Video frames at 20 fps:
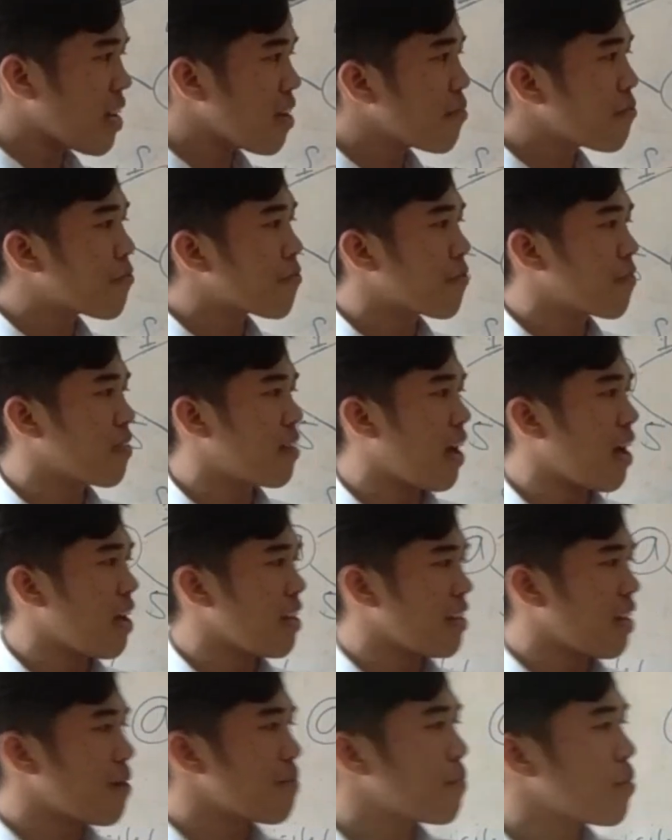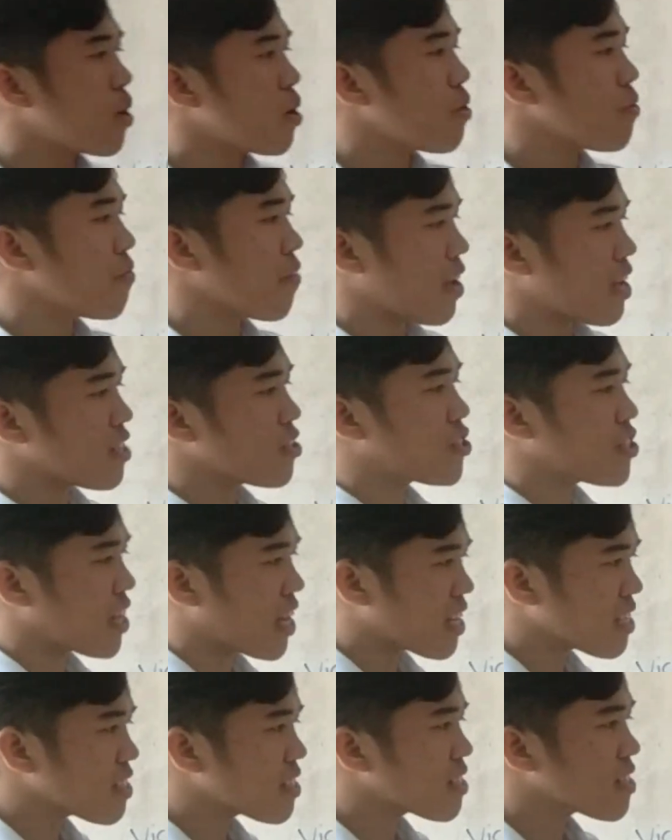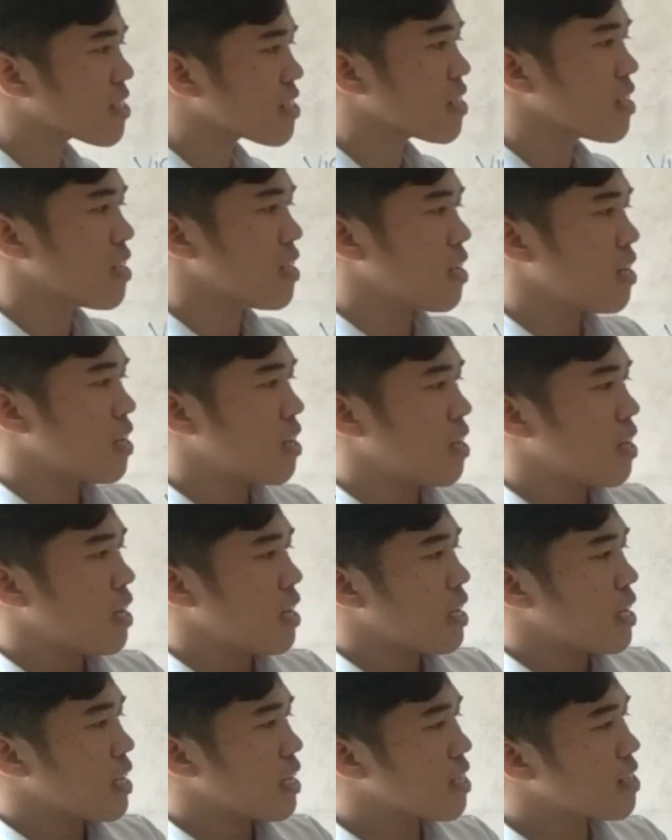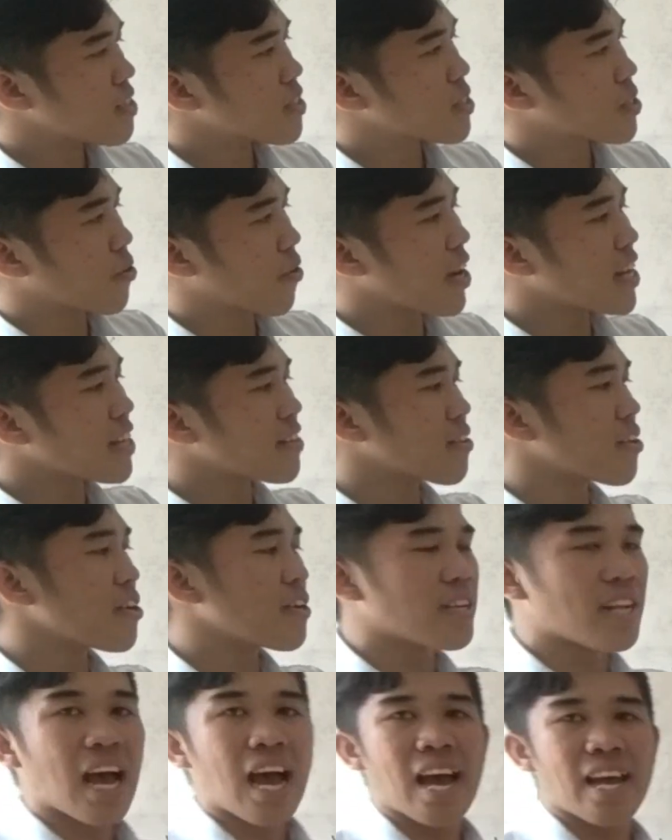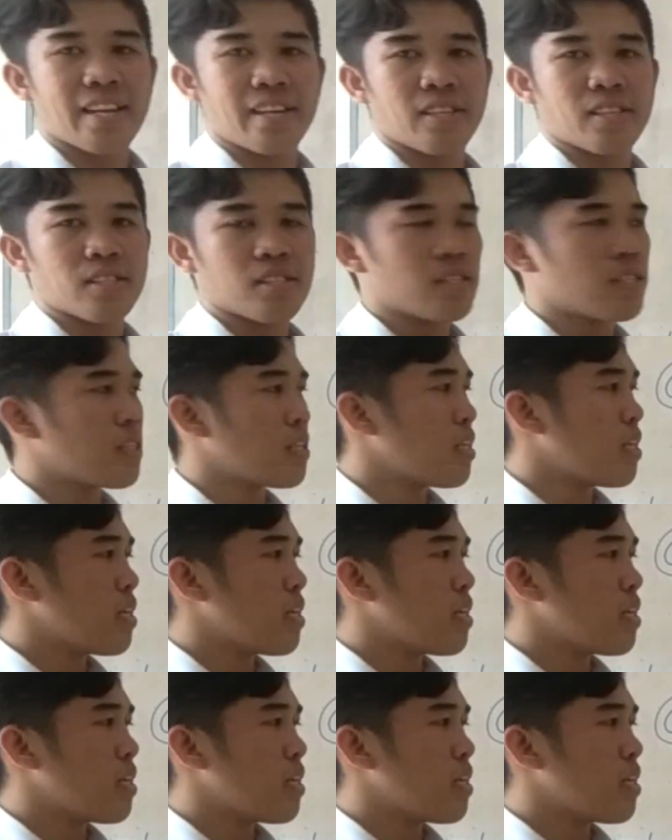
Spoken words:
if the number of edges is greater than